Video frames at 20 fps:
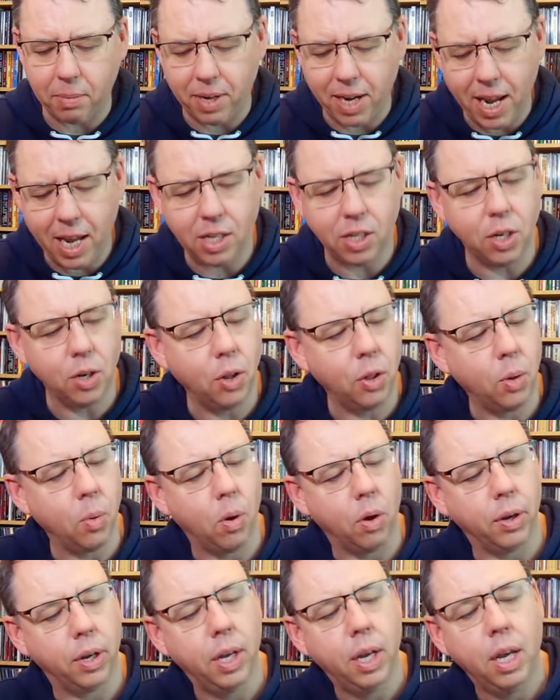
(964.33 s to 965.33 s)
And here's another
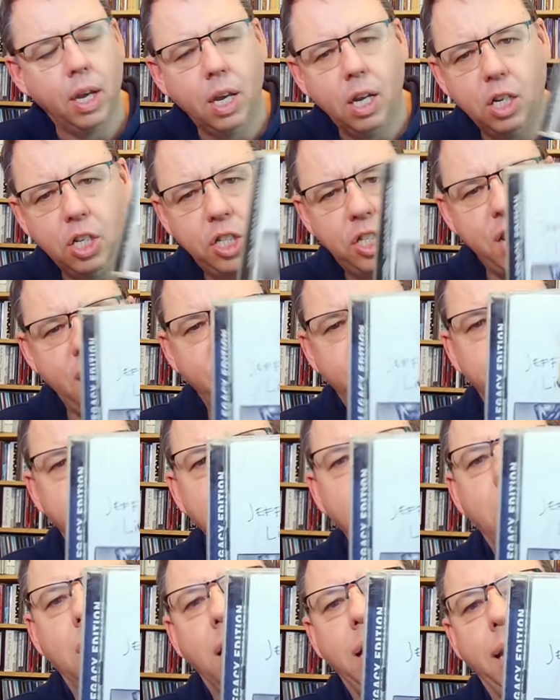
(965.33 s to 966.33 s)
one. Jeff
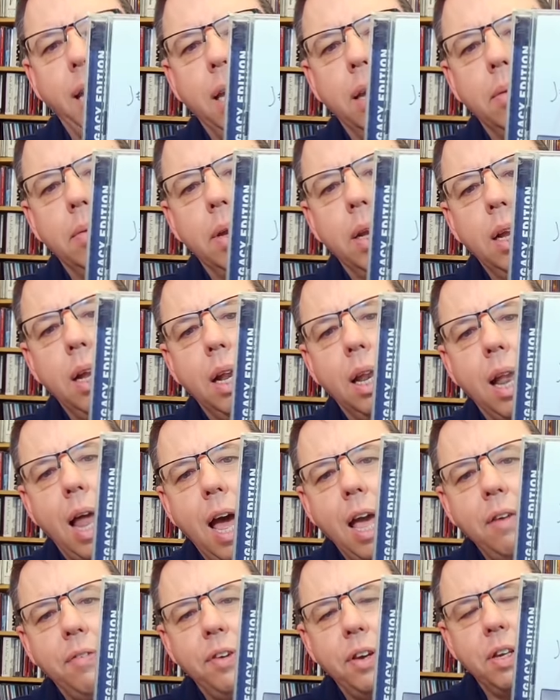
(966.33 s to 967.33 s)
Buckley,
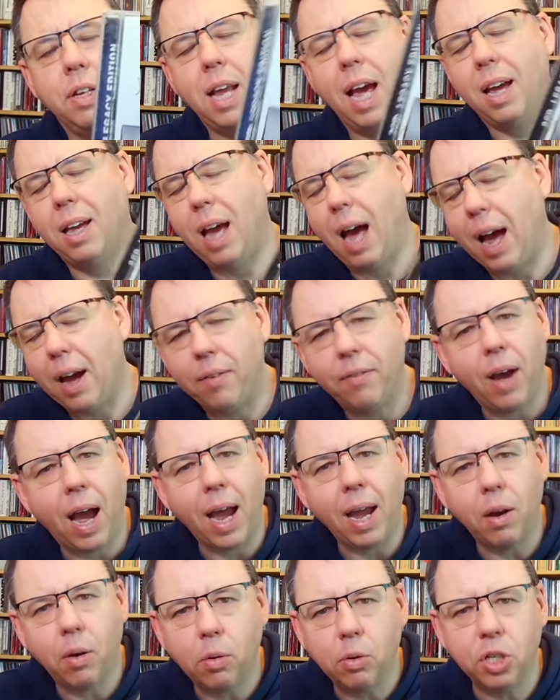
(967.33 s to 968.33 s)
live at,
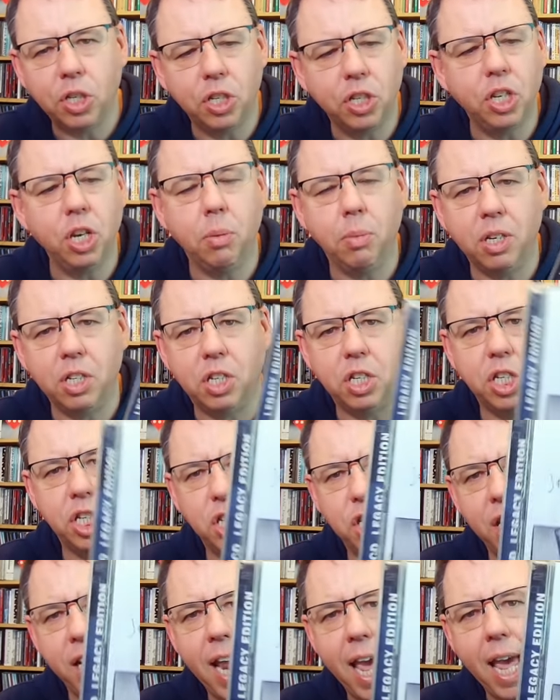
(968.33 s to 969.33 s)
I always assume it's
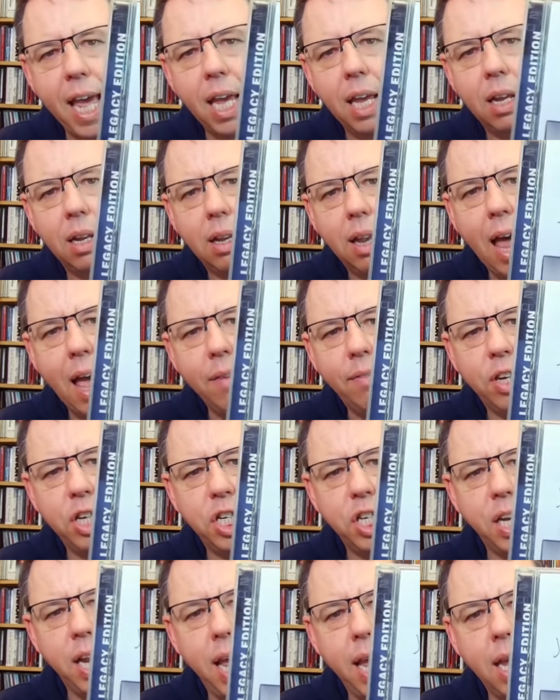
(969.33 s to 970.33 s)
Chinet, live at
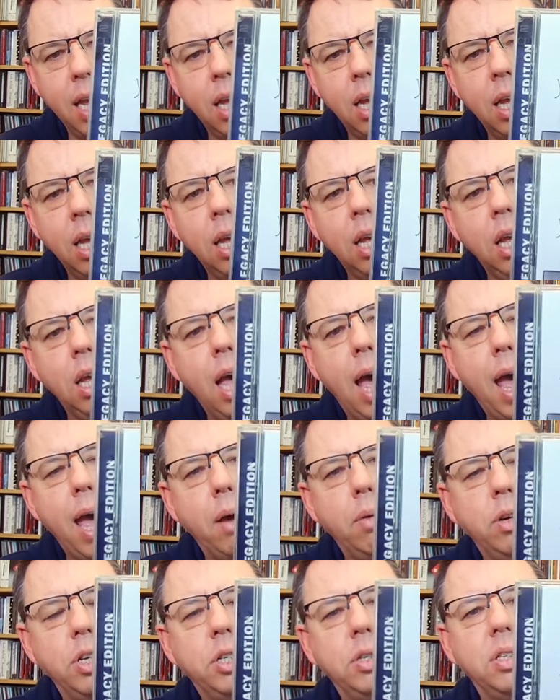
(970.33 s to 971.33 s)
Chinet,
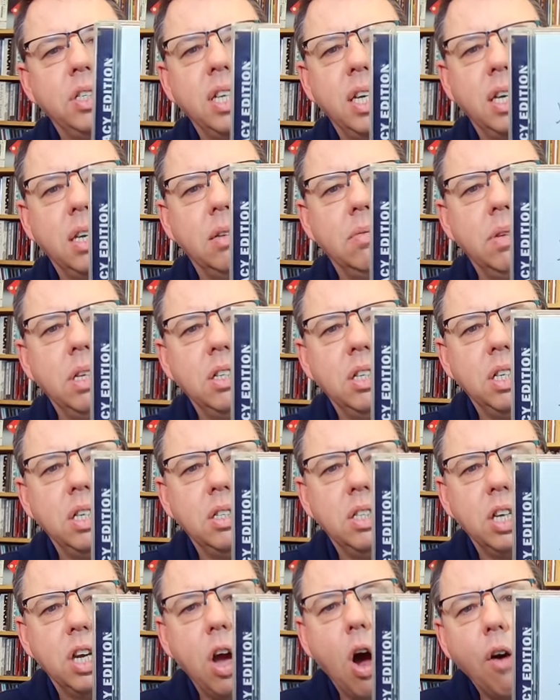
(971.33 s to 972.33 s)
which was
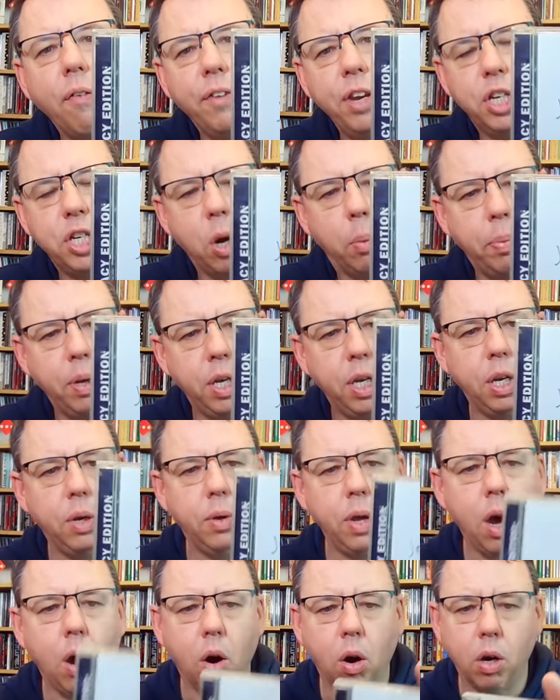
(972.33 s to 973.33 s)
it's a coffee shop in New
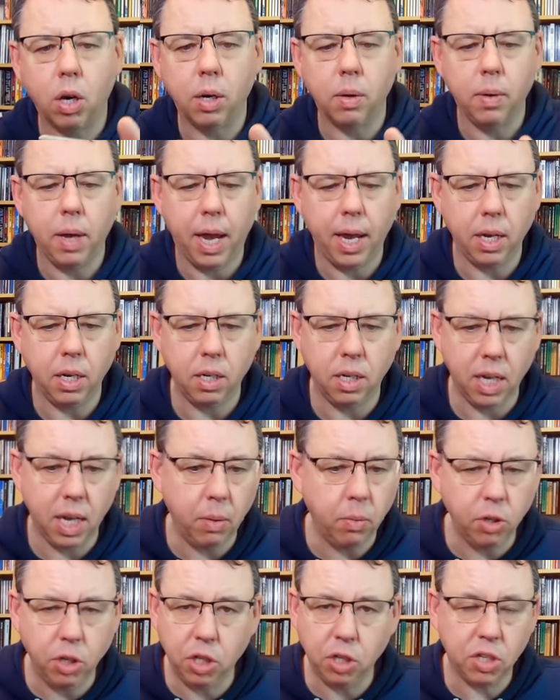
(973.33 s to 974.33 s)
York. And he
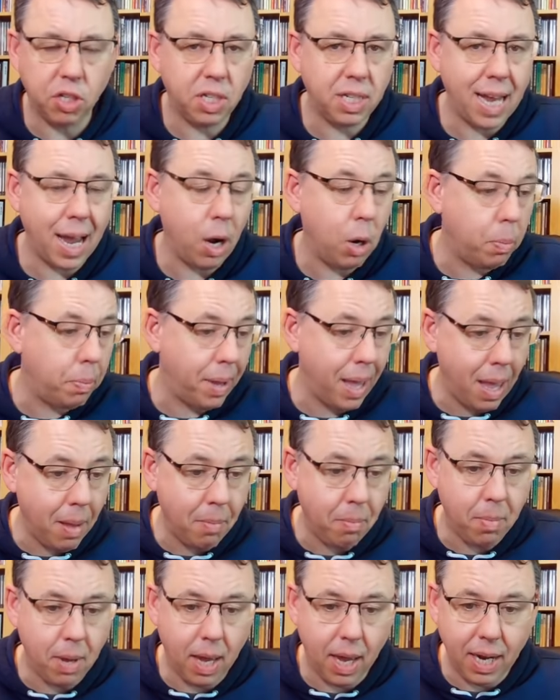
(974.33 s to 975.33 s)
would just set up
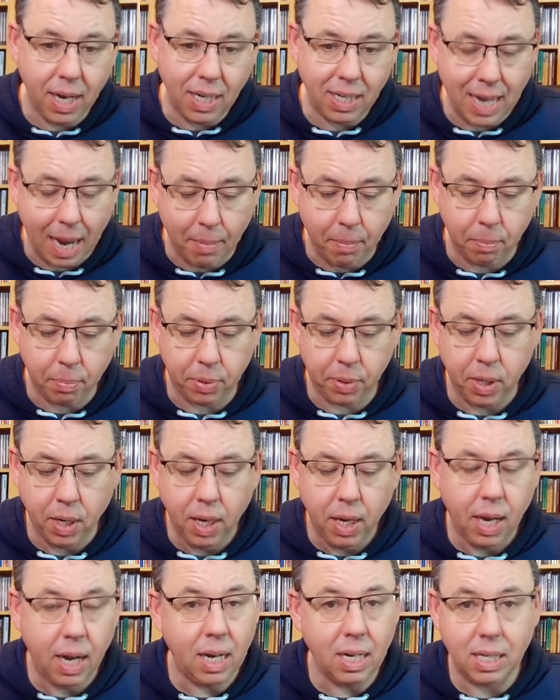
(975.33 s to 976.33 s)
him and his amp
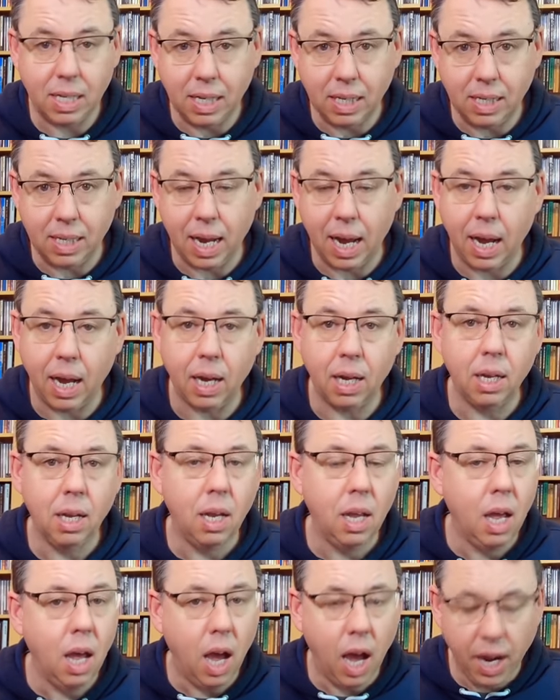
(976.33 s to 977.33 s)
and his guitar,
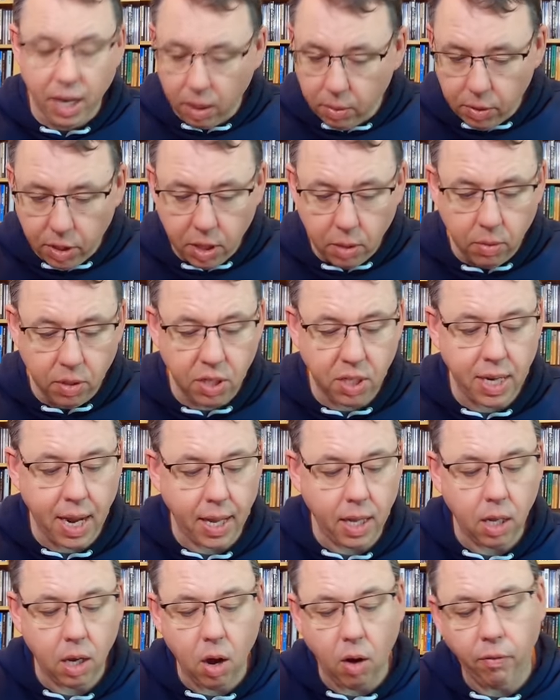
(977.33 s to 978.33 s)
and he would do a set
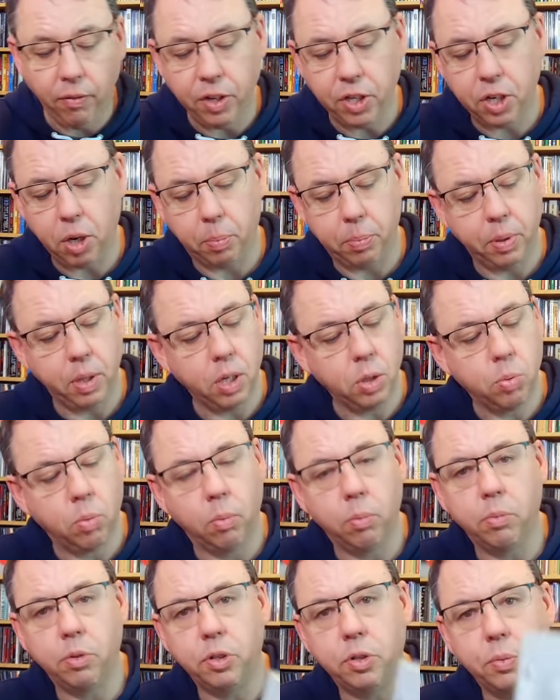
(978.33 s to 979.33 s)
in the coffee shop, and this
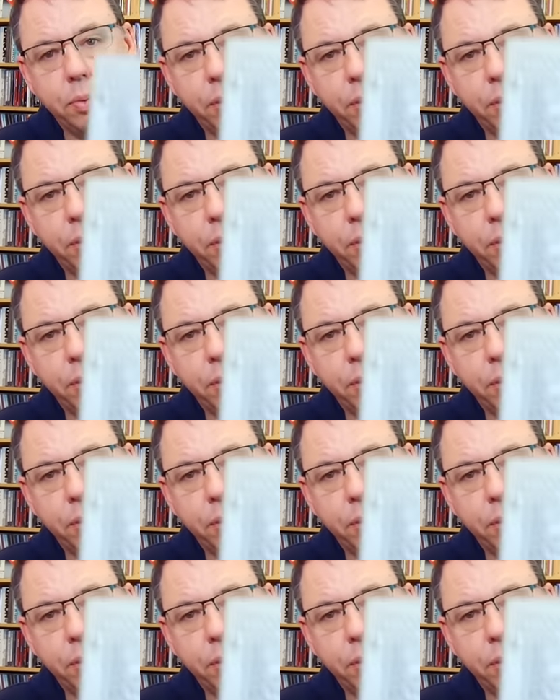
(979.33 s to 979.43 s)
one was